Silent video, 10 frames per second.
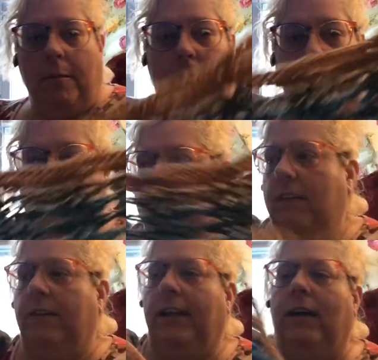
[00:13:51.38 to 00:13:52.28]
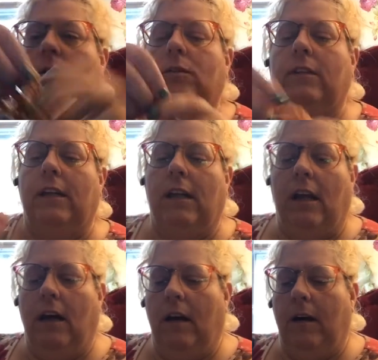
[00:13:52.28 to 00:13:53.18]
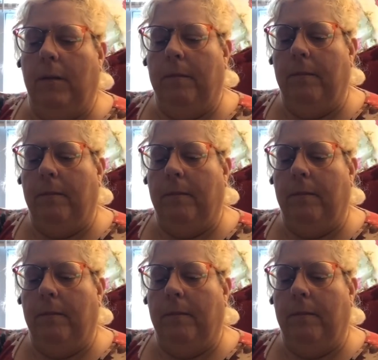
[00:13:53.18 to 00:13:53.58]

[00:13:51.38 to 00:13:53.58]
of make this even out. I